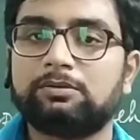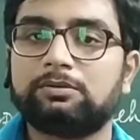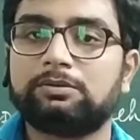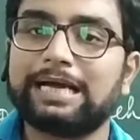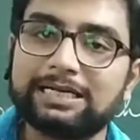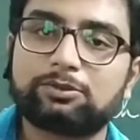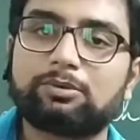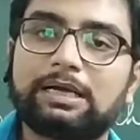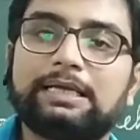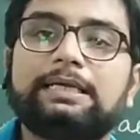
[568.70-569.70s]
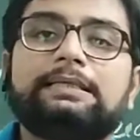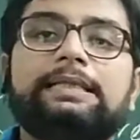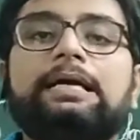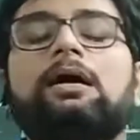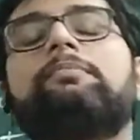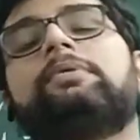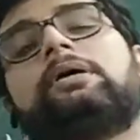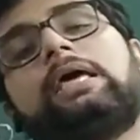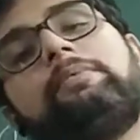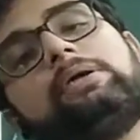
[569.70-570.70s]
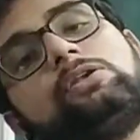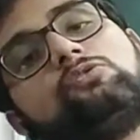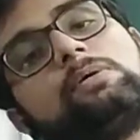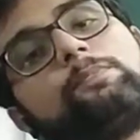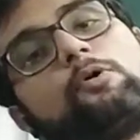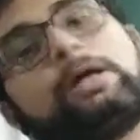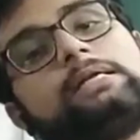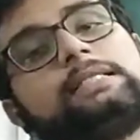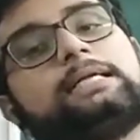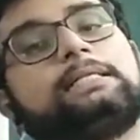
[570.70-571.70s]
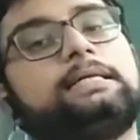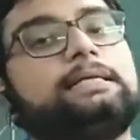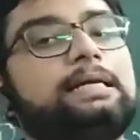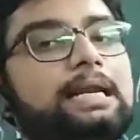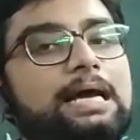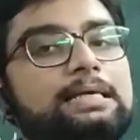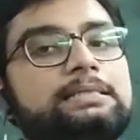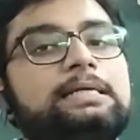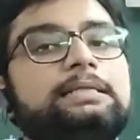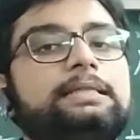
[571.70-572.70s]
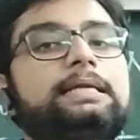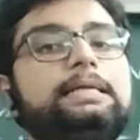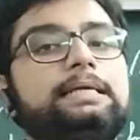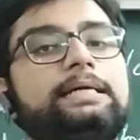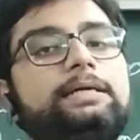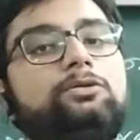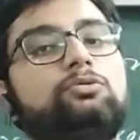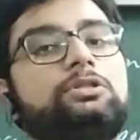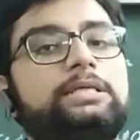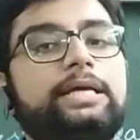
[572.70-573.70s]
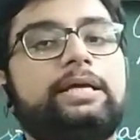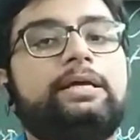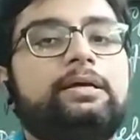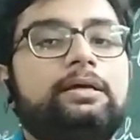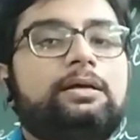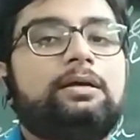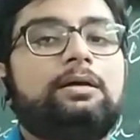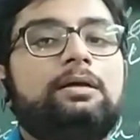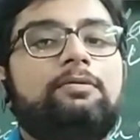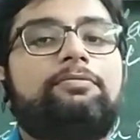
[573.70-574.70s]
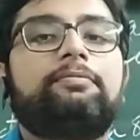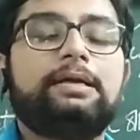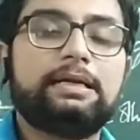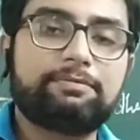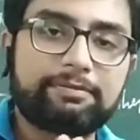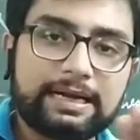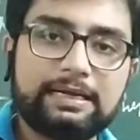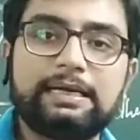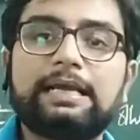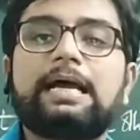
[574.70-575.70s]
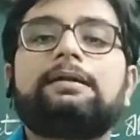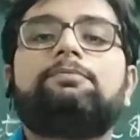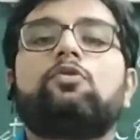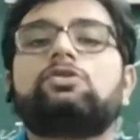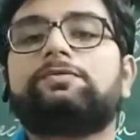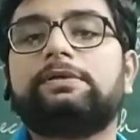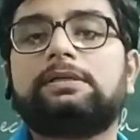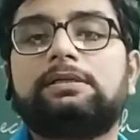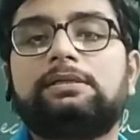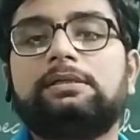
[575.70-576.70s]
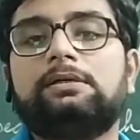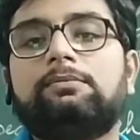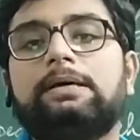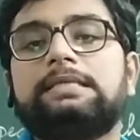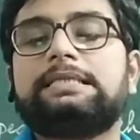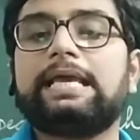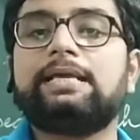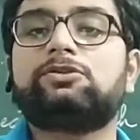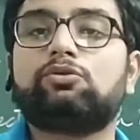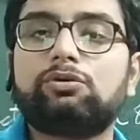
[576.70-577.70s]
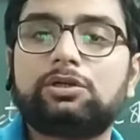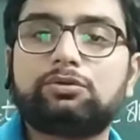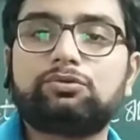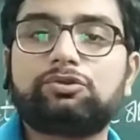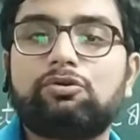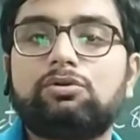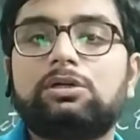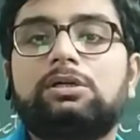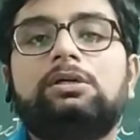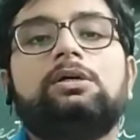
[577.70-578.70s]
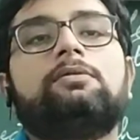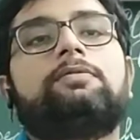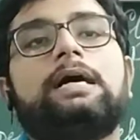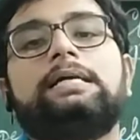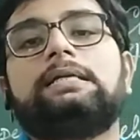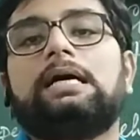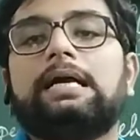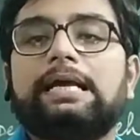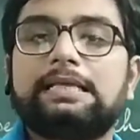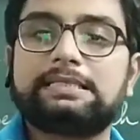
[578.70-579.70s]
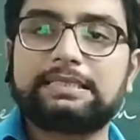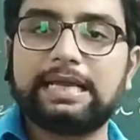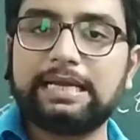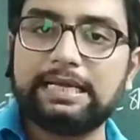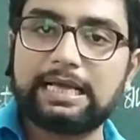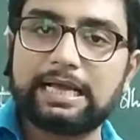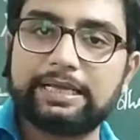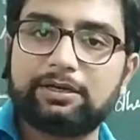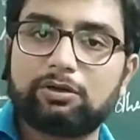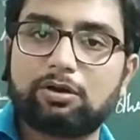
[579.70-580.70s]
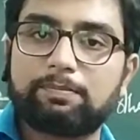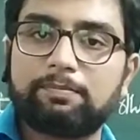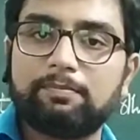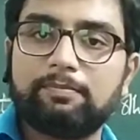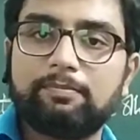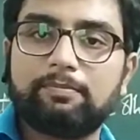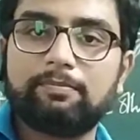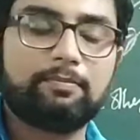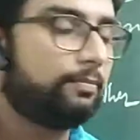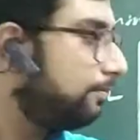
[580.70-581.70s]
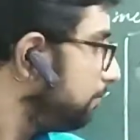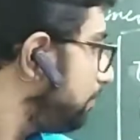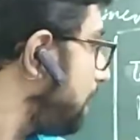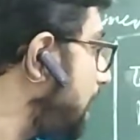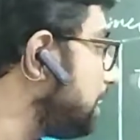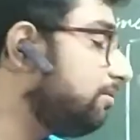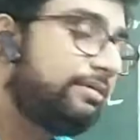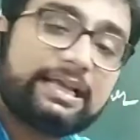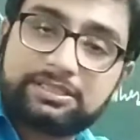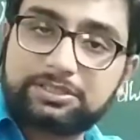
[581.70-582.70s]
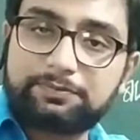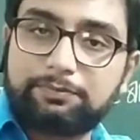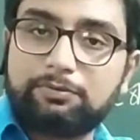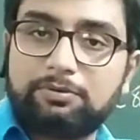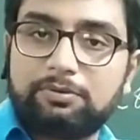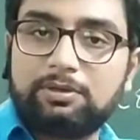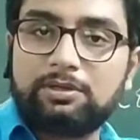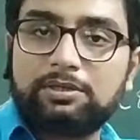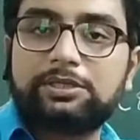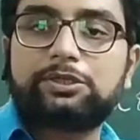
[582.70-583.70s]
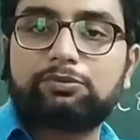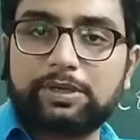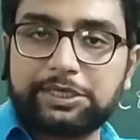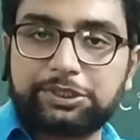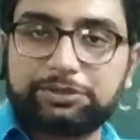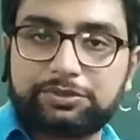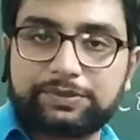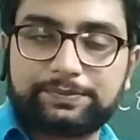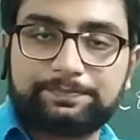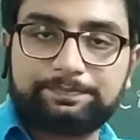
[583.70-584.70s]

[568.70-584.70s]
That's why they came into a point that they realized they needed to stay in a friendly atmosphere by staying shoulder to shoulder, fight against any kind of unrestful situations.